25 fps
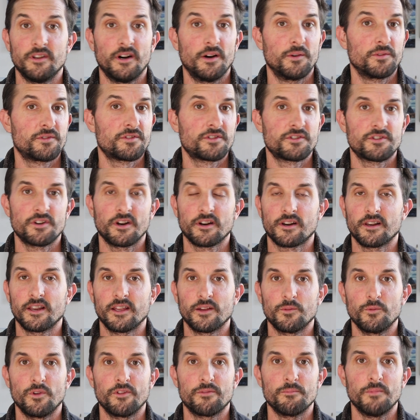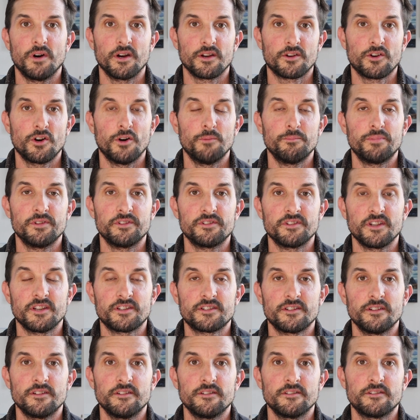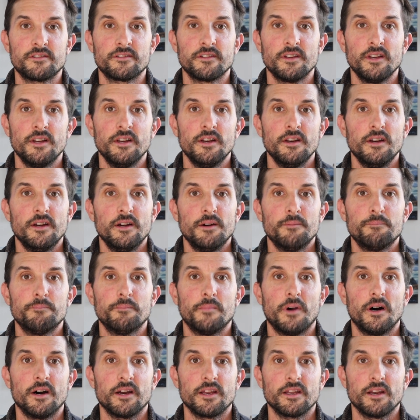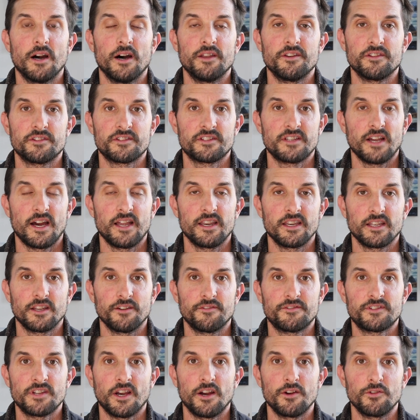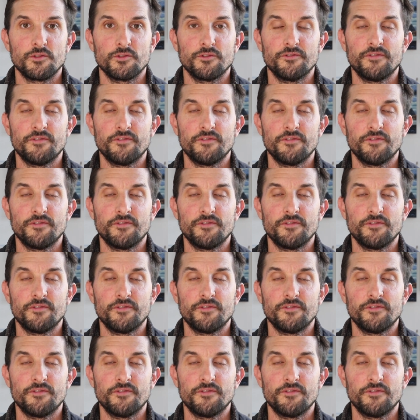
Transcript: I was struggling with my compositions, my understanding of tonal